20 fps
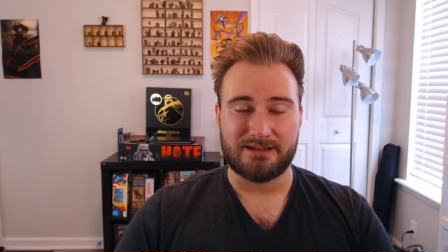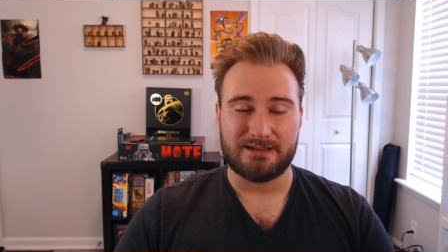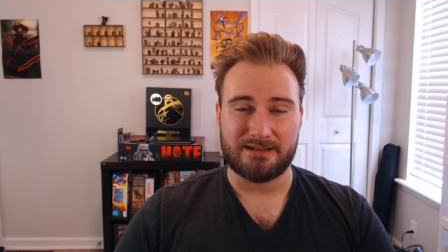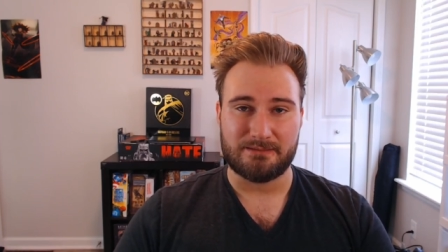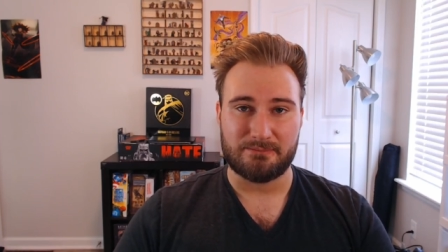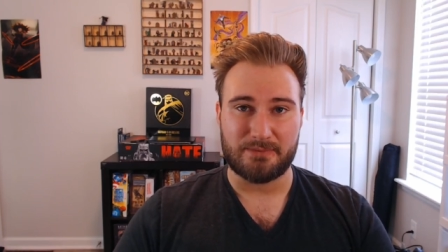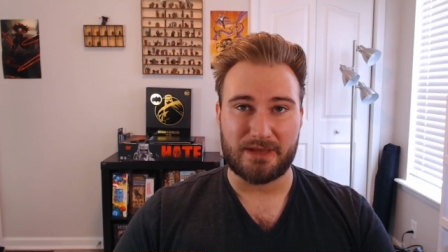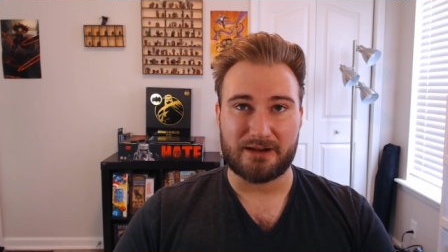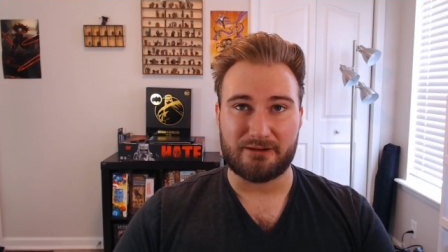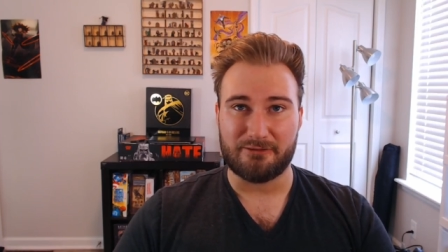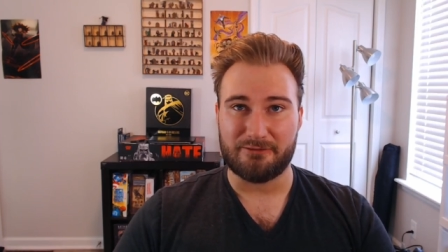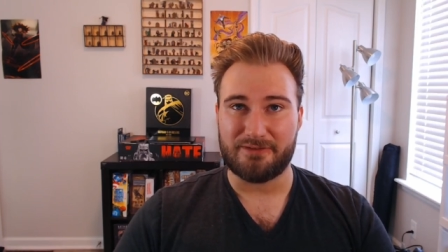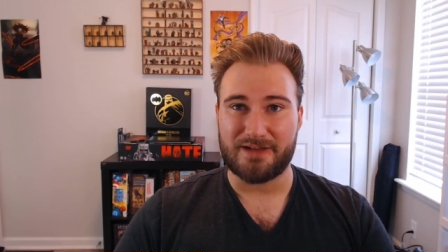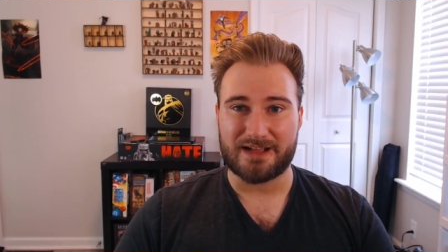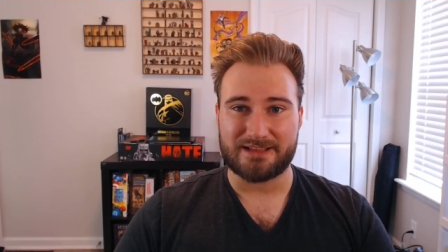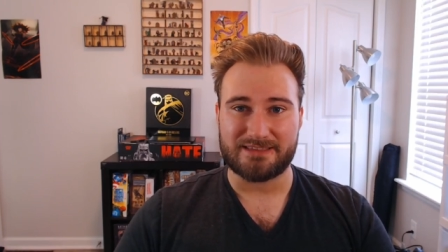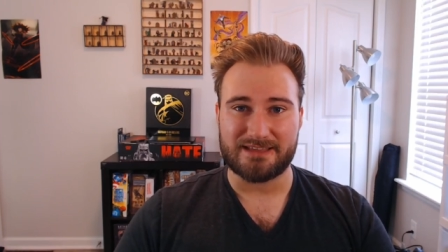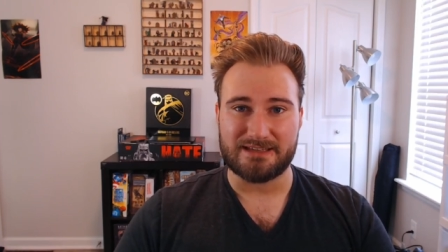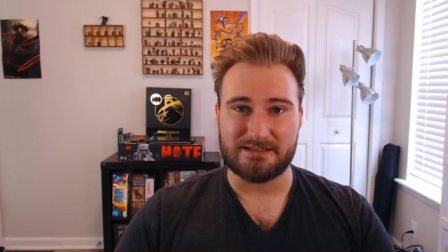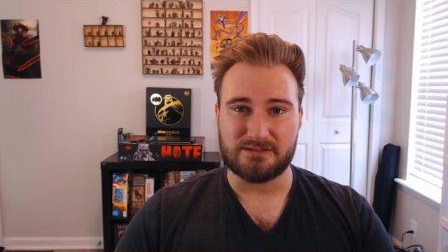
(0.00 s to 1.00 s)
Matter of fact,
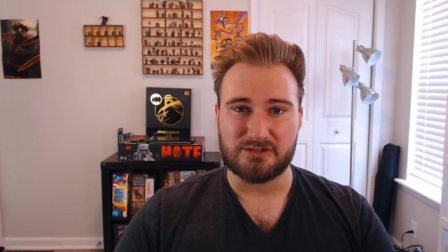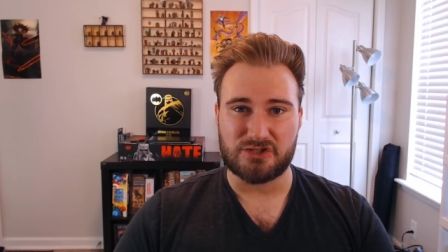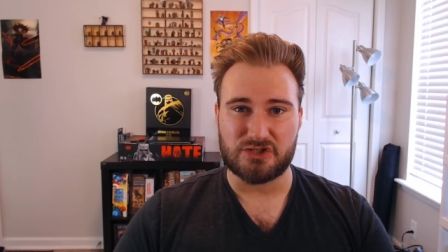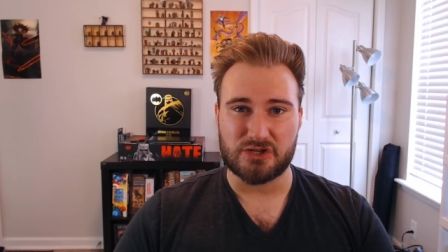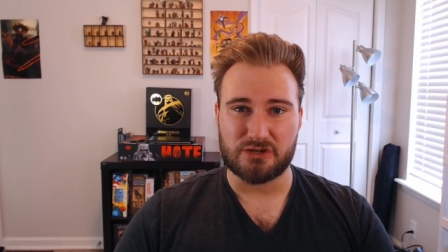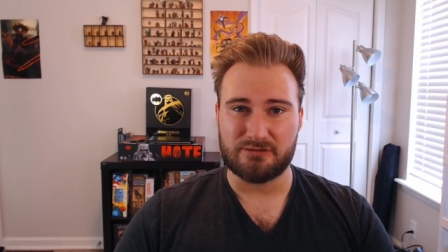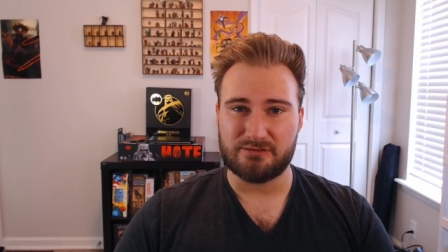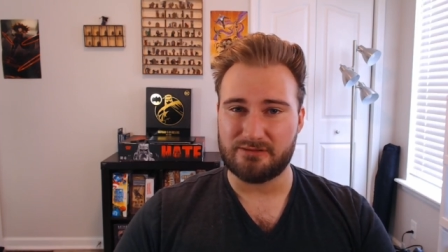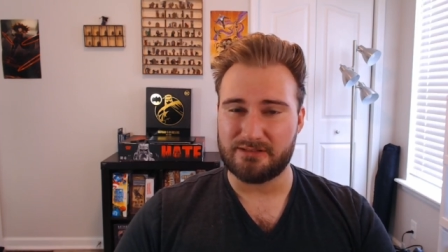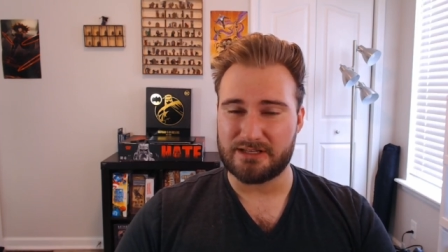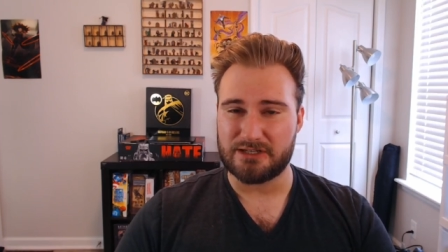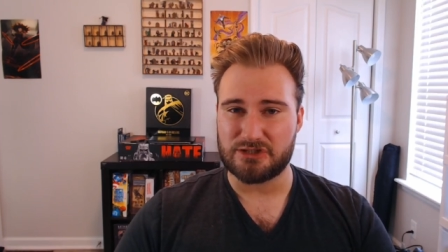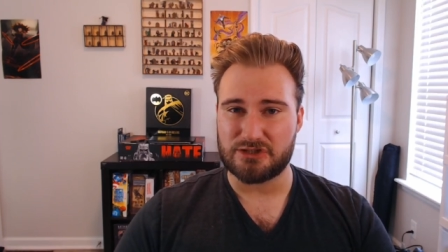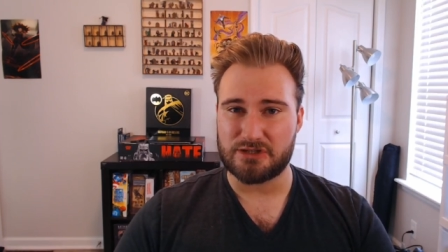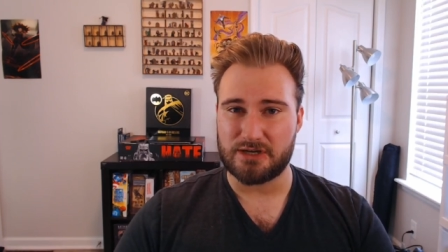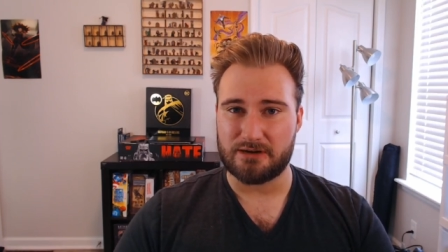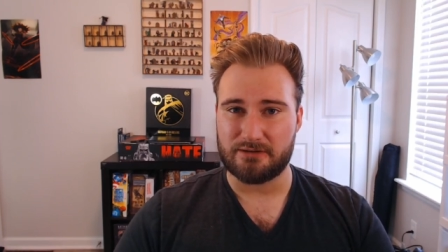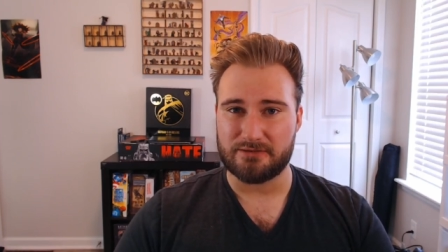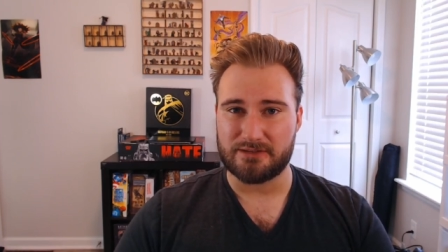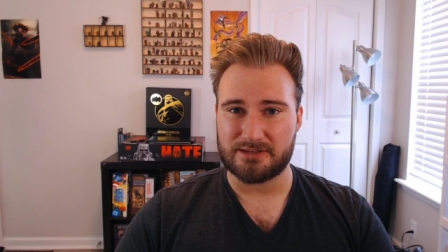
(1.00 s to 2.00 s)
they generally
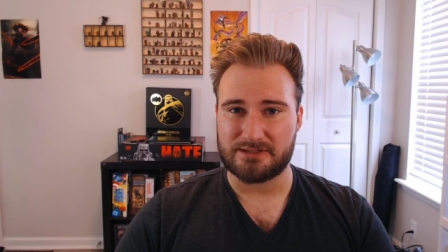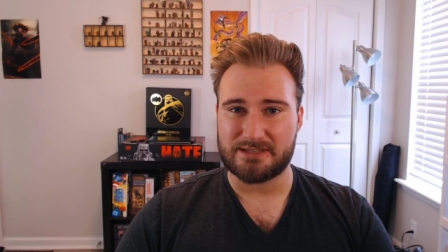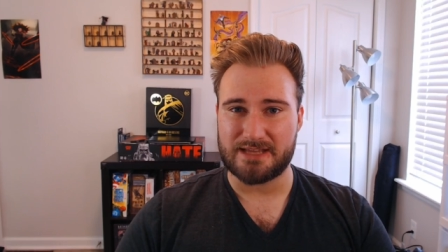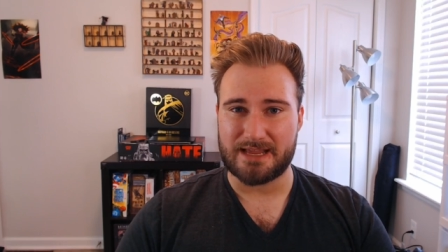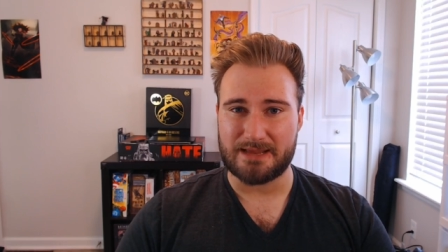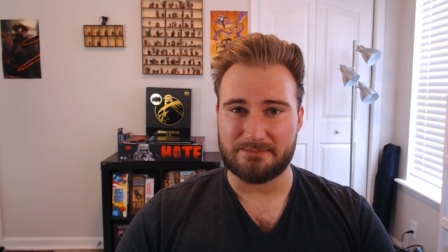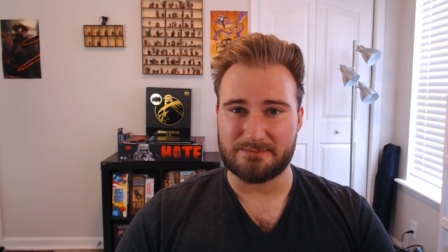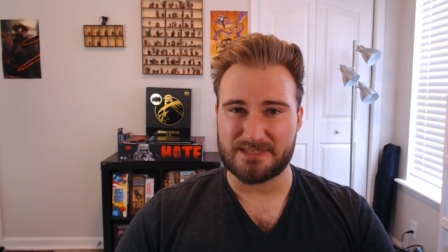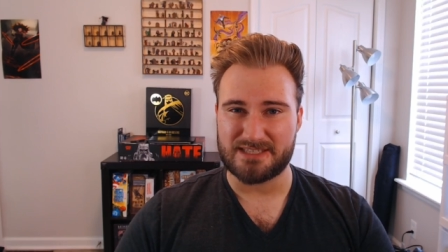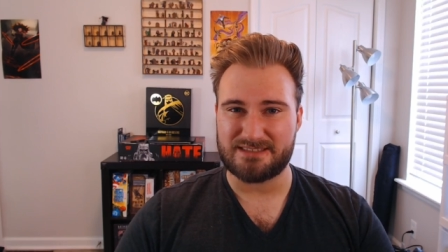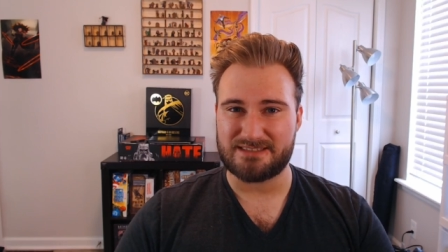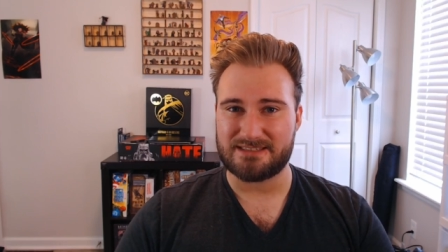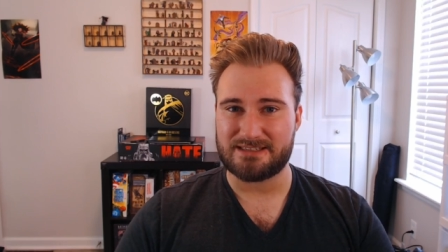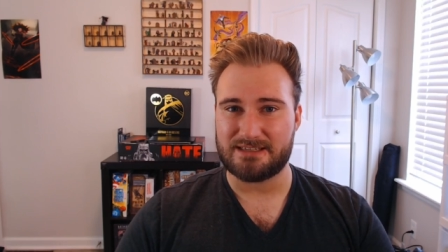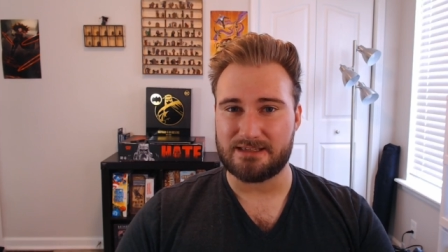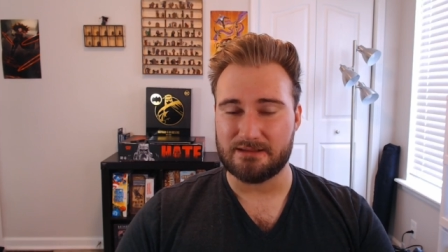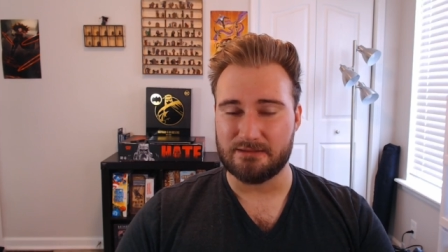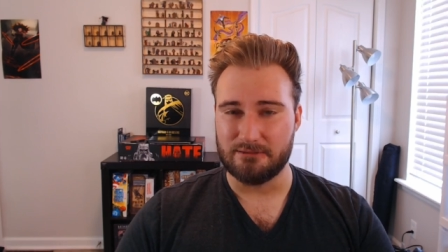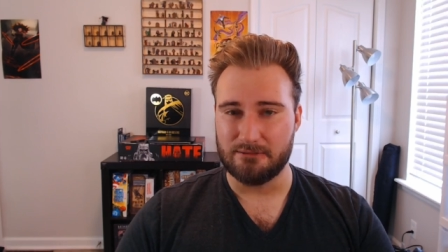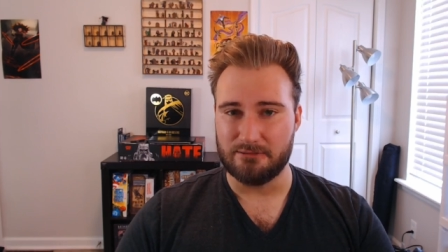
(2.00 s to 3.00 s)
share the same
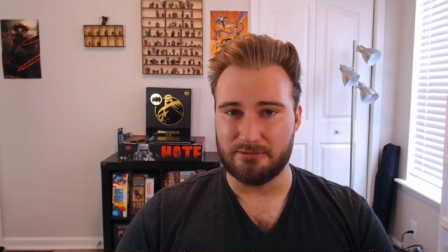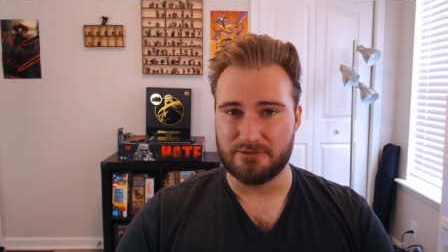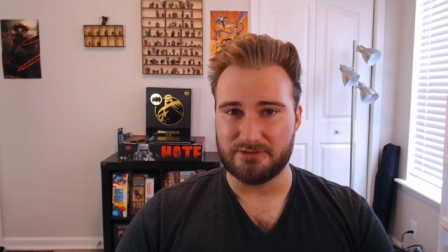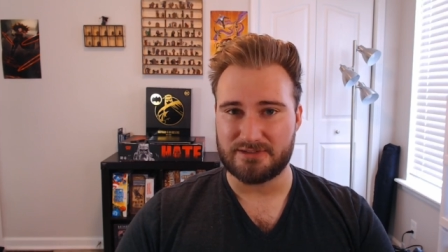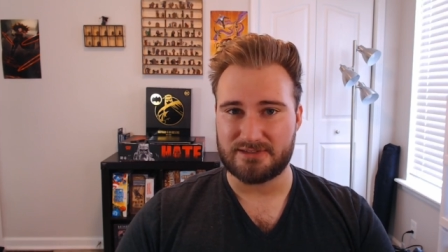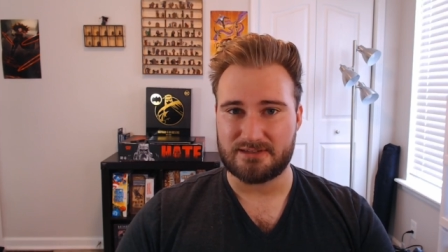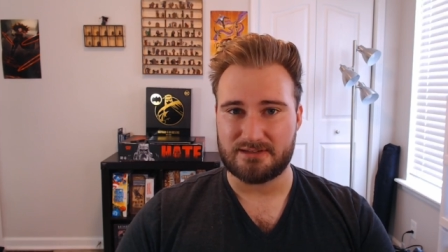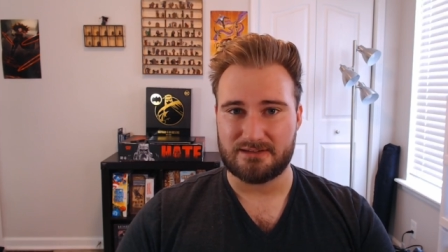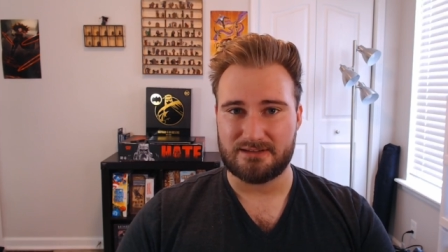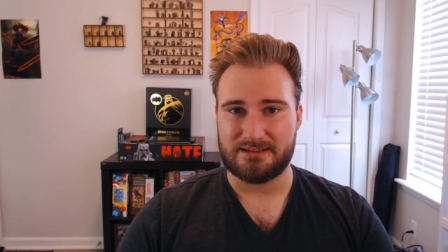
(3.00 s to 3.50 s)
skills,